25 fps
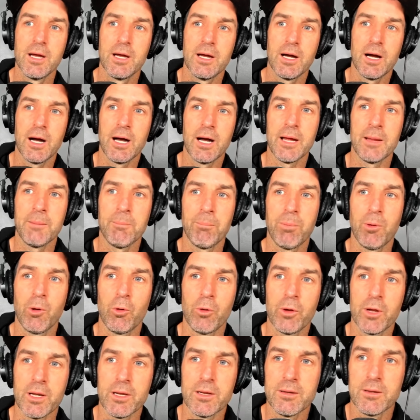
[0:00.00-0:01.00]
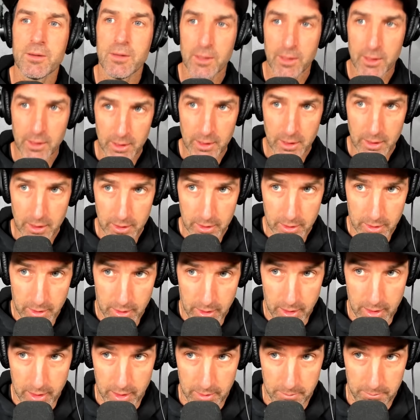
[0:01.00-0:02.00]
I employed
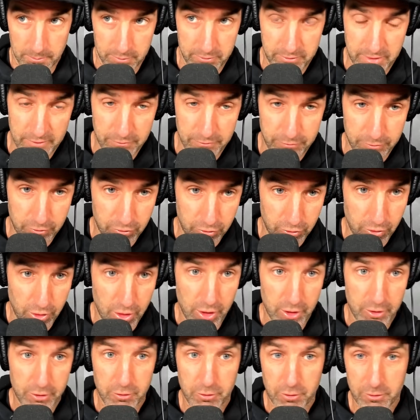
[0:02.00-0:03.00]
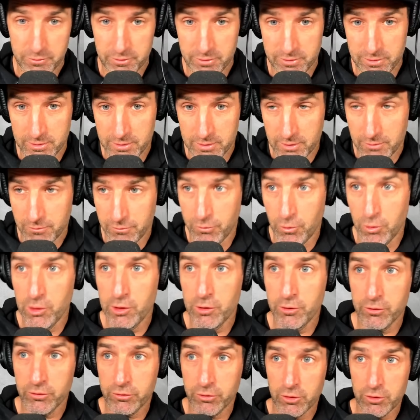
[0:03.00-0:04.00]
Stefan Gerard, who obviously did
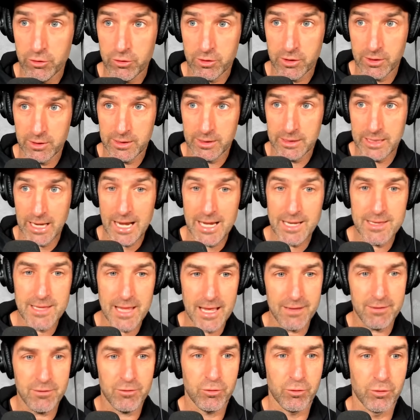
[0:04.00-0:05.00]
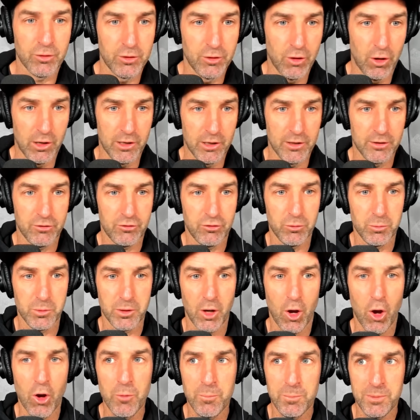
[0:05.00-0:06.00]
Volio, so you can gain that sort of knowledge. You would
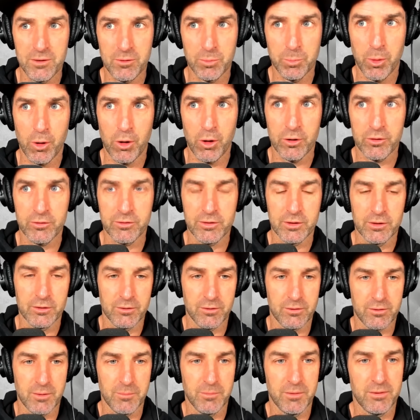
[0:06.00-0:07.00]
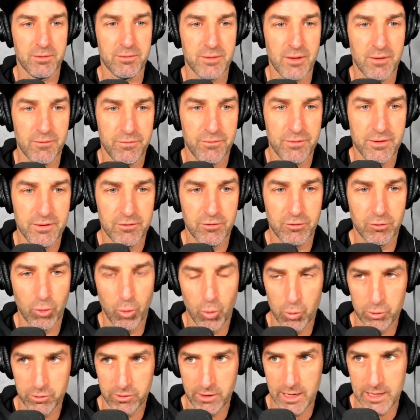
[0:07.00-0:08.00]
hope he's passing on some of the stuff he's
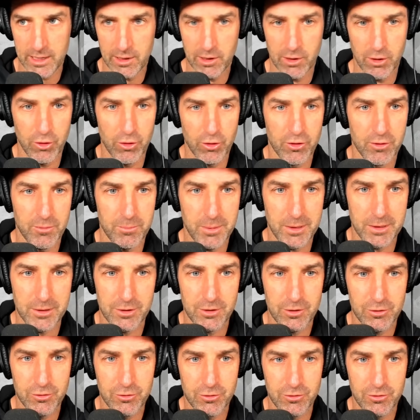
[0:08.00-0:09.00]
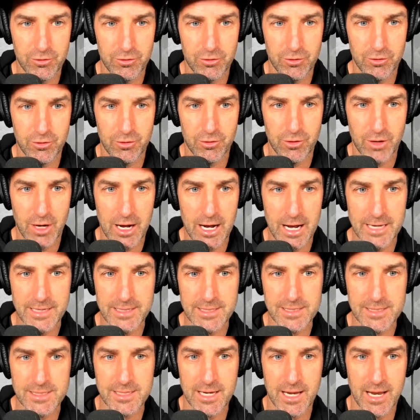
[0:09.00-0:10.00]
taught and learned, but I
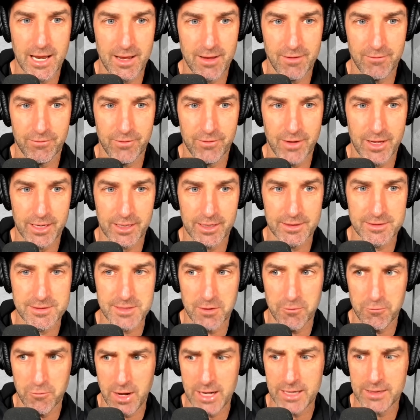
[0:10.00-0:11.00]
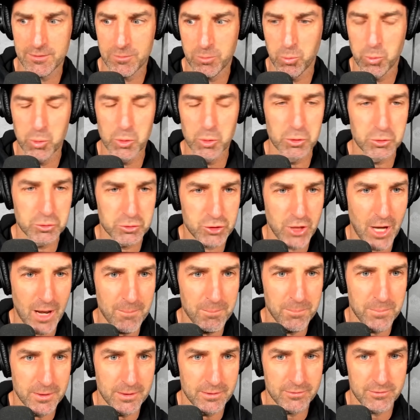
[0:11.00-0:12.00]
didn't have like a direct world
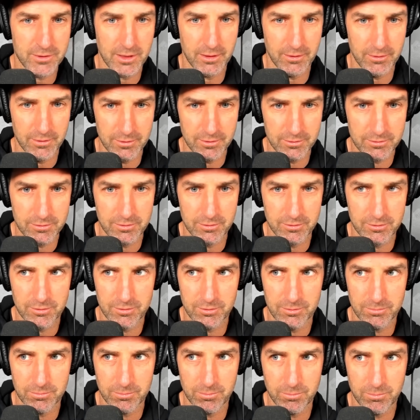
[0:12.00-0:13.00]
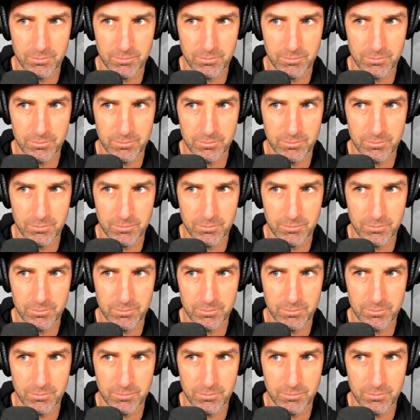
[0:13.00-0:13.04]
champion saying, this is